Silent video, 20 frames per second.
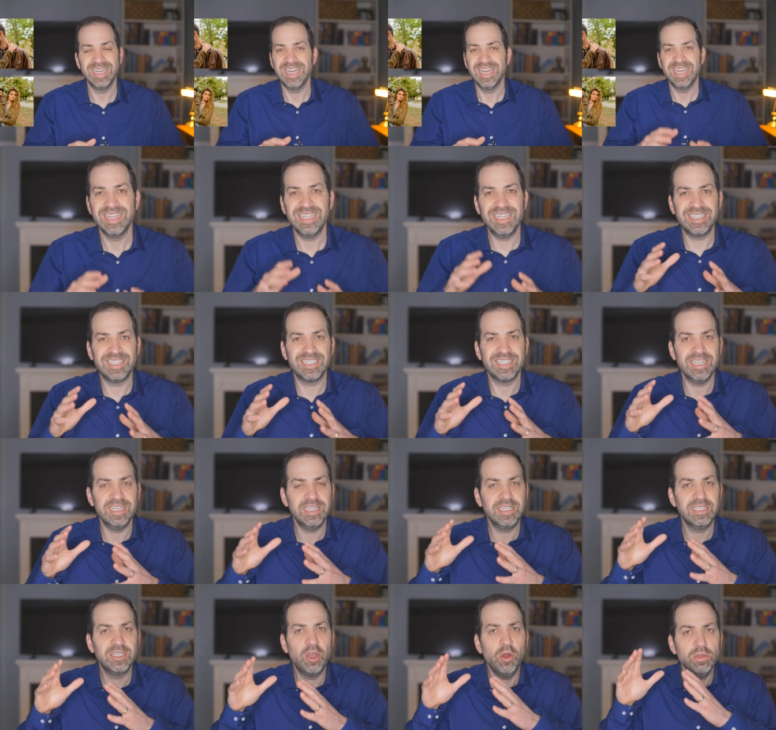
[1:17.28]
This,
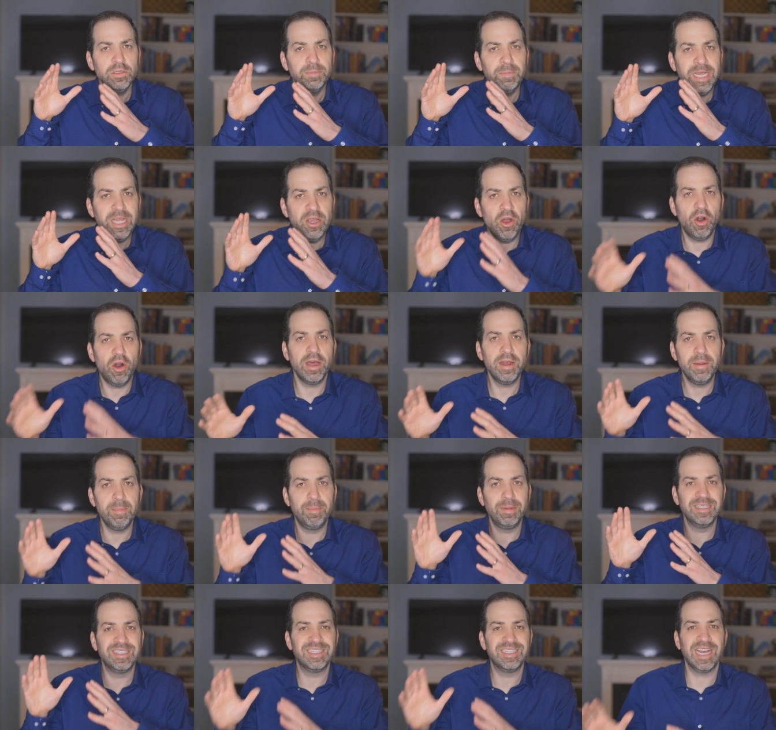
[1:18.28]
this goes beyond
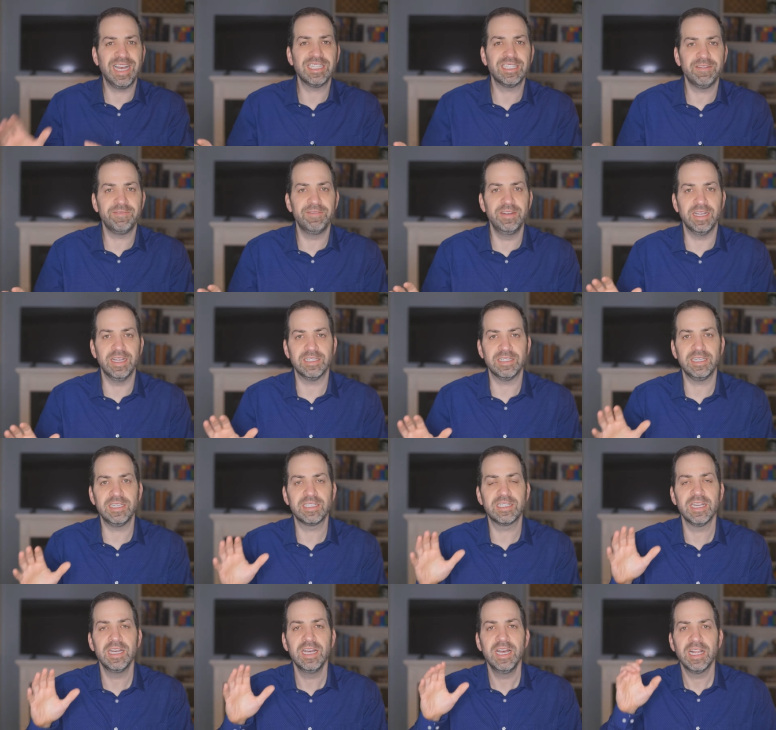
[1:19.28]
possessiveness. It's
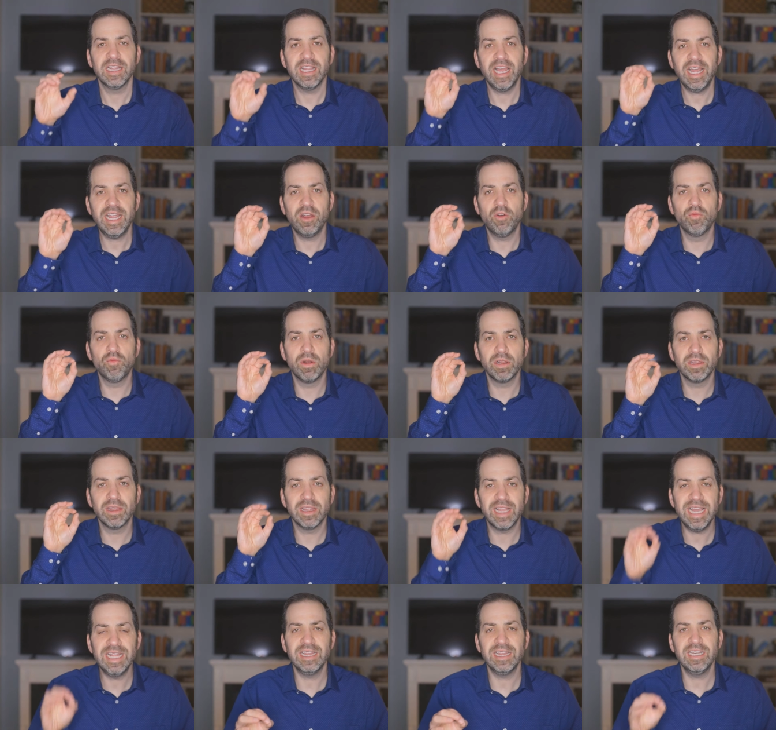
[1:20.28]
like a
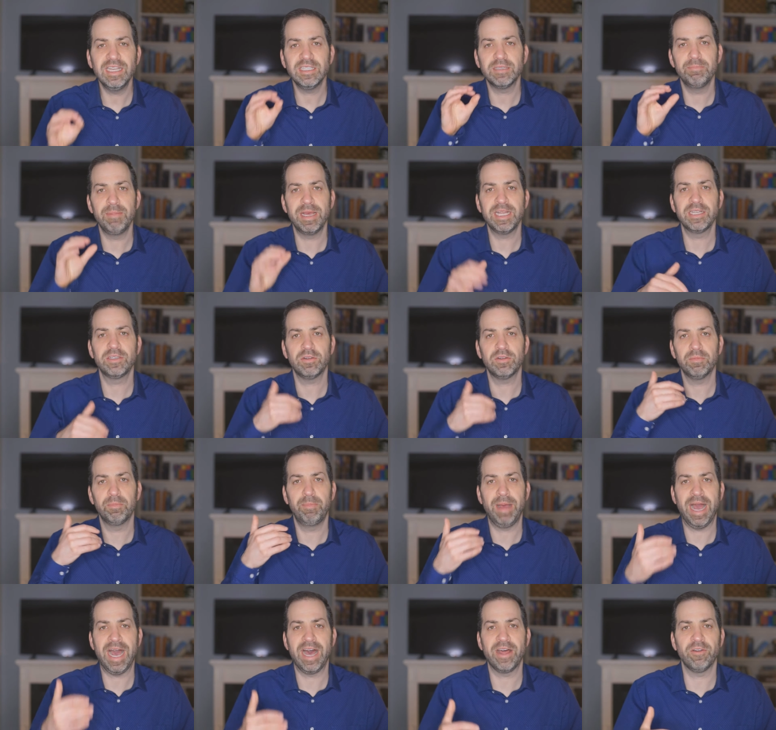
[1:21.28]
relentless mental
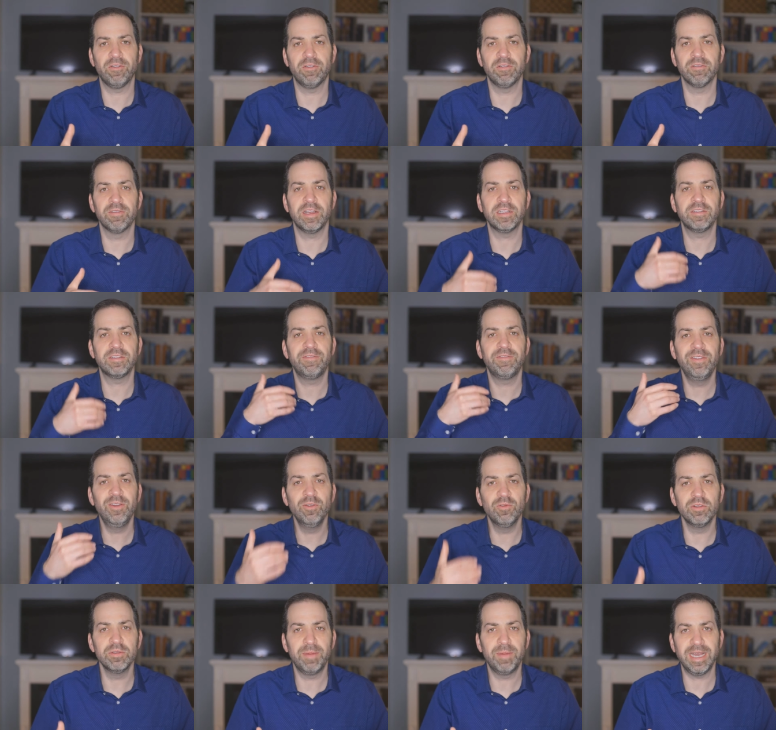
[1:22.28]
battle that's
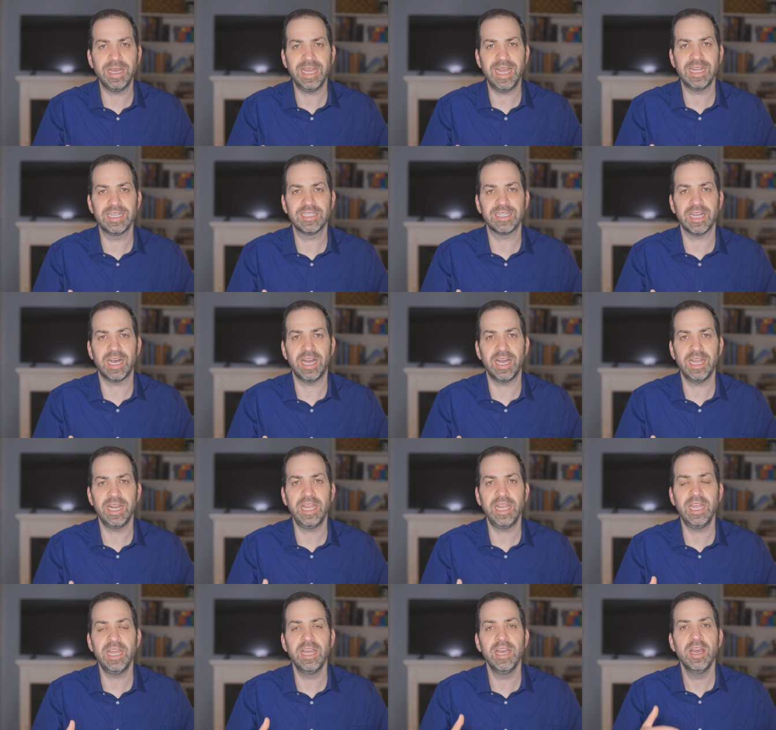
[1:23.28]
fueled by
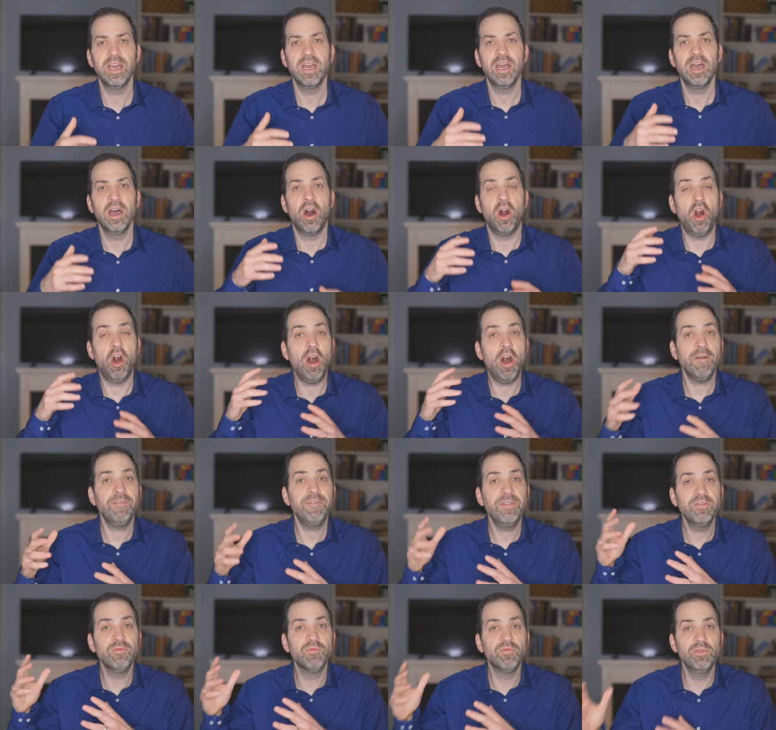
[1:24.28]
anxiety,
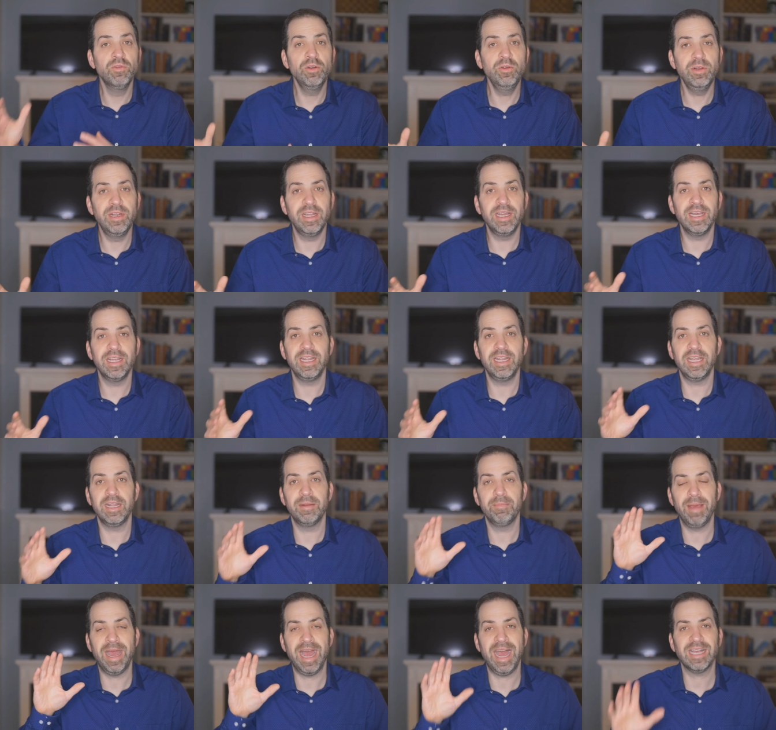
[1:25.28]
often rooted in
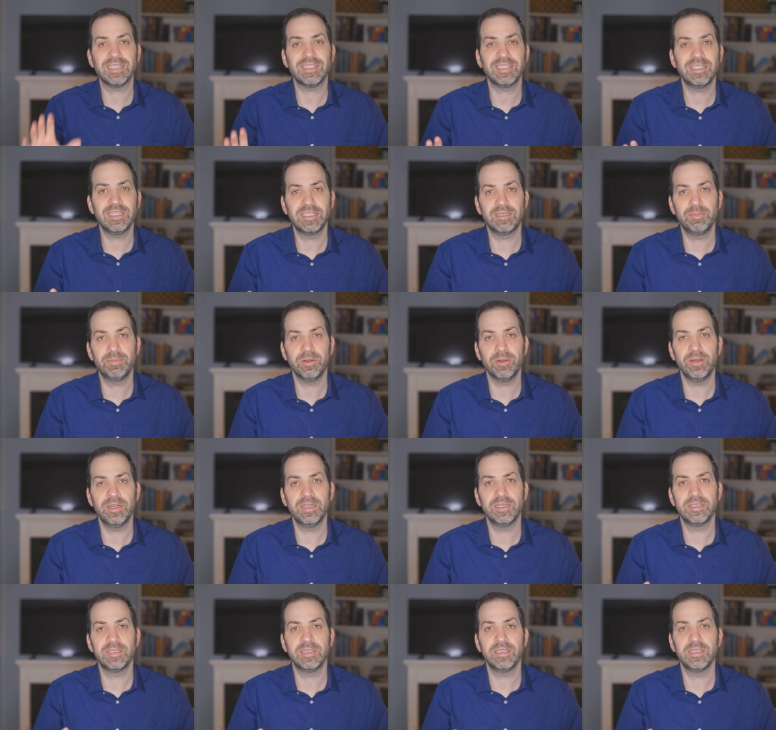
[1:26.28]
past
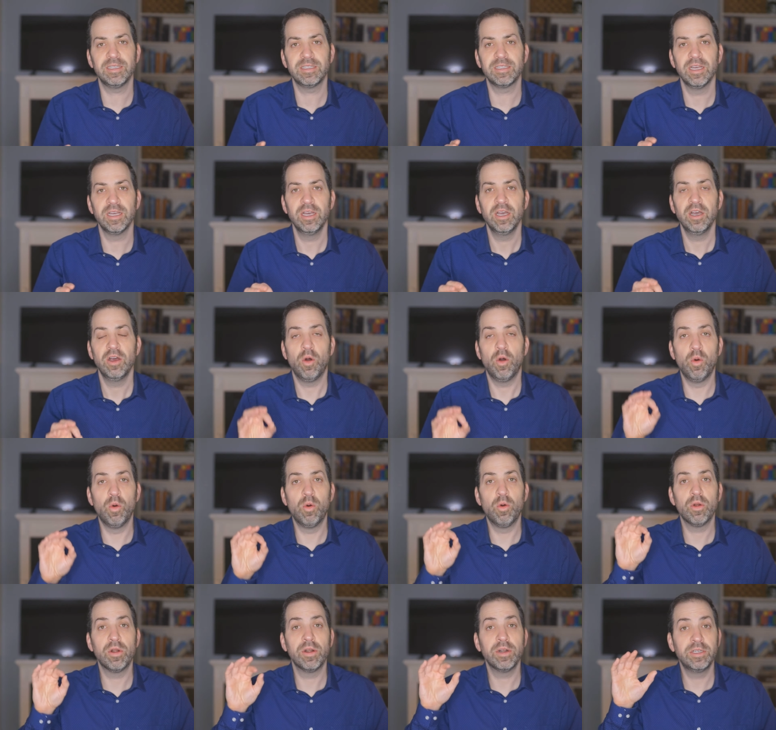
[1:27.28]
experiences
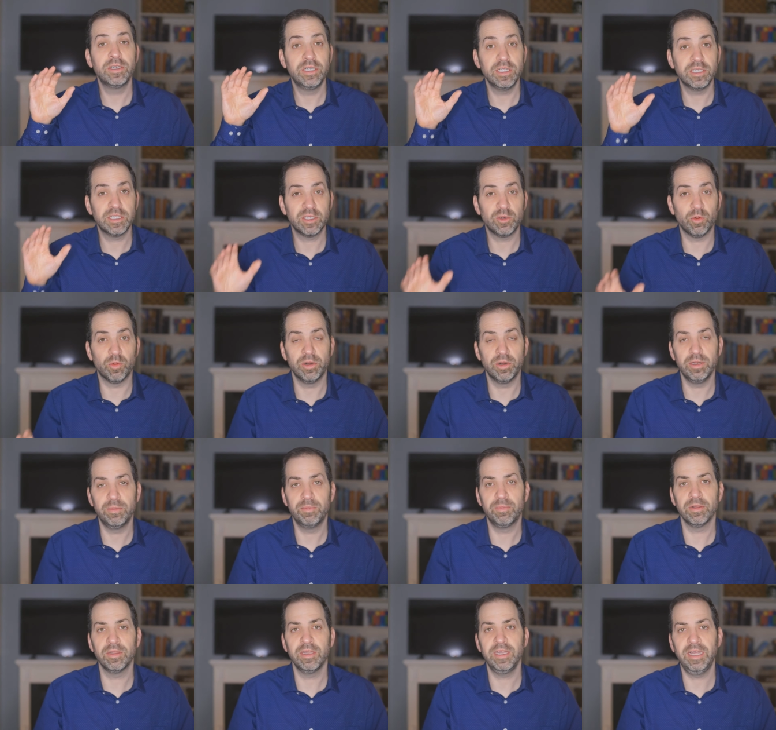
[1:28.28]
or distorted
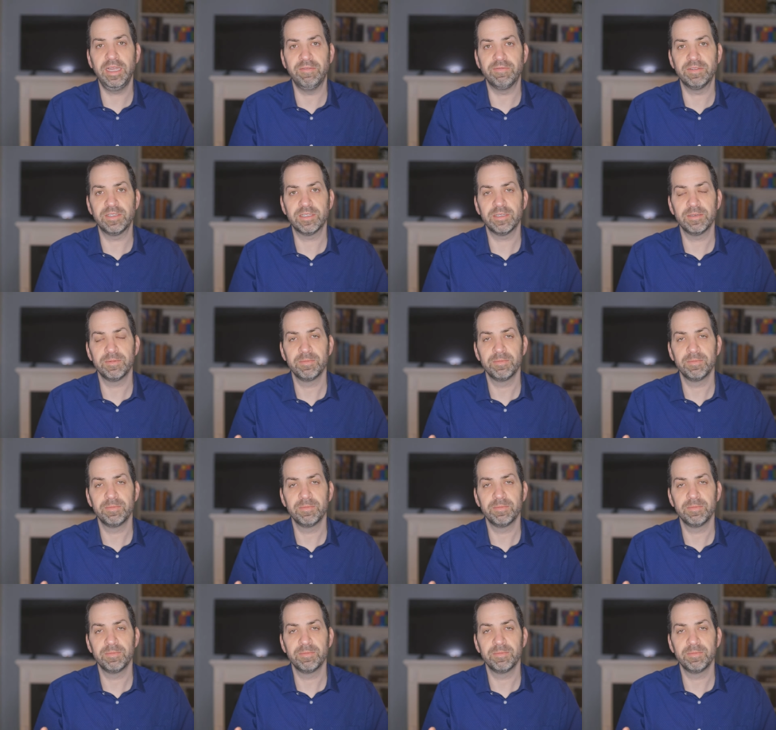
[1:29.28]
beliefs.